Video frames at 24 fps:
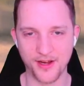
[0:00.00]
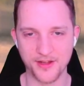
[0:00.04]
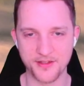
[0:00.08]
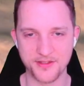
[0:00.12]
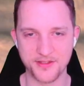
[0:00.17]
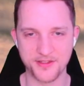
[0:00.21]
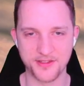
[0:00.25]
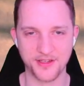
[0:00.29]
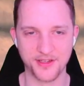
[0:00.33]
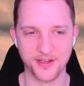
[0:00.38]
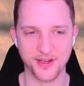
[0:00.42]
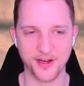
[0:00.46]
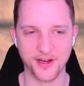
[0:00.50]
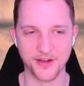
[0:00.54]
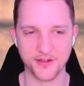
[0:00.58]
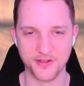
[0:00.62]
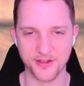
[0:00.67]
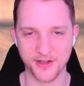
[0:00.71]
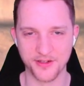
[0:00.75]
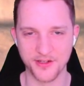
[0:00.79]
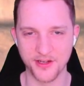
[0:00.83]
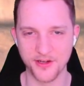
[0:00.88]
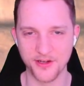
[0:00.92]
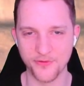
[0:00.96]
let's see. I, I
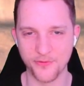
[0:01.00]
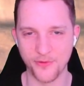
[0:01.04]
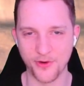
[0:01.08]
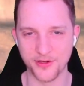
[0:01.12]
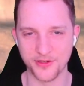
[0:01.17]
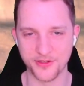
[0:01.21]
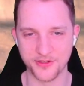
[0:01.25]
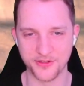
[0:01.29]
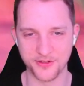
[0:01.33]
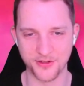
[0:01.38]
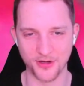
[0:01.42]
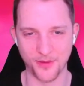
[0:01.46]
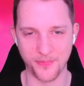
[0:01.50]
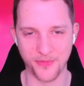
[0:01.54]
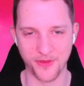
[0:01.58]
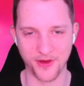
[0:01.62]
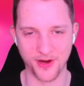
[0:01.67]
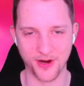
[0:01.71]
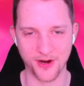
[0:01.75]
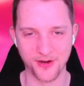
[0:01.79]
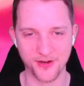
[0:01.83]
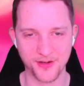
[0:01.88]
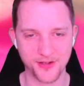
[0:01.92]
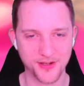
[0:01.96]
didn't want to stop
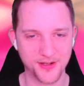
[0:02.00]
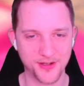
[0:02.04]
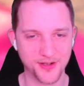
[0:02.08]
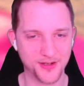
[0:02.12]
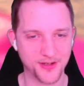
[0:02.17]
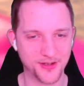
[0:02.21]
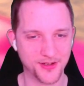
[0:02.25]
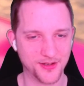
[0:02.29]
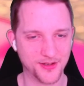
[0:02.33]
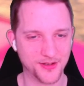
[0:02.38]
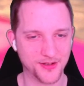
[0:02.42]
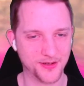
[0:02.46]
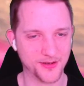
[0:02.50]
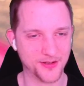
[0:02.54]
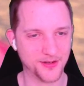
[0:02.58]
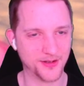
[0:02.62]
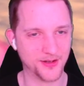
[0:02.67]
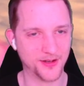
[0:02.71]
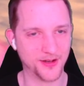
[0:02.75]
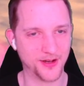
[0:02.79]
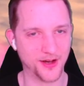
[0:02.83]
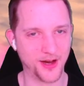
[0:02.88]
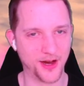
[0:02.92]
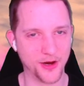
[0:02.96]
there.
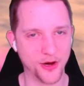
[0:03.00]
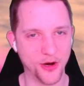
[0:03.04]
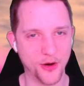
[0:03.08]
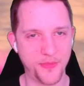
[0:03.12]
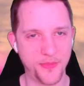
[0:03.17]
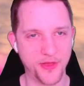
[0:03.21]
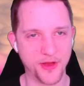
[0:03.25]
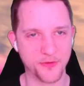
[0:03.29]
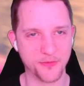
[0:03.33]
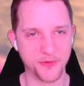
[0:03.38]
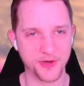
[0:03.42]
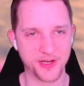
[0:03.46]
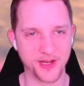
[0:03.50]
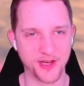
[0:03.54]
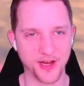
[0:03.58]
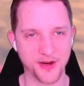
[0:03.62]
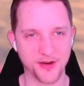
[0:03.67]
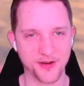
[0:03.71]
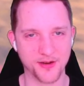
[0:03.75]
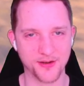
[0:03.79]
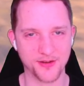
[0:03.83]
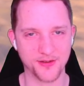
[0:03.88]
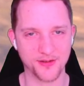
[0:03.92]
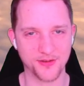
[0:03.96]
I hope that we
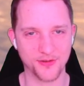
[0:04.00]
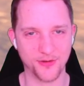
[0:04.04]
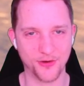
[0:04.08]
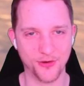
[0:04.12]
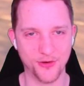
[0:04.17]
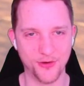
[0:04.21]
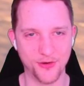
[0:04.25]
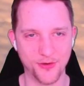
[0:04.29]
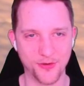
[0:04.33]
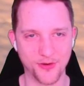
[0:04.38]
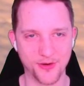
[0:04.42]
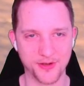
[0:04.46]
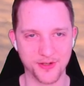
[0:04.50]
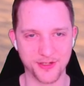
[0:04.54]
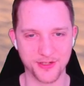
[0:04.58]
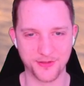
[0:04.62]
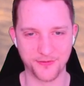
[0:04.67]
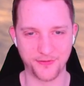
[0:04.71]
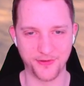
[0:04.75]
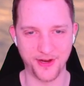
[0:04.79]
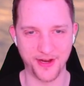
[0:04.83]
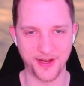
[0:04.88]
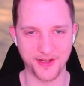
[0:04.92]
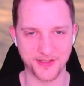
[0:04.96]
can... Oh,
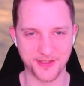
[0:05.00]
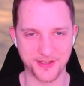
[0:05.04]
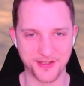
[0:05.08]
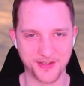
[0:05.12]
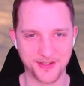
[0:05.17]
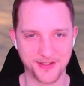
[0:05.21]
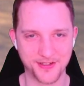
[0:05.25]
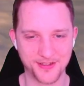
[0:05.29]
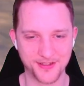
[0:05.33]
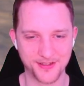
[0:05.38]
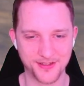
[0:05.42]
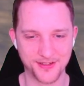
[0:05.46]
he's fast.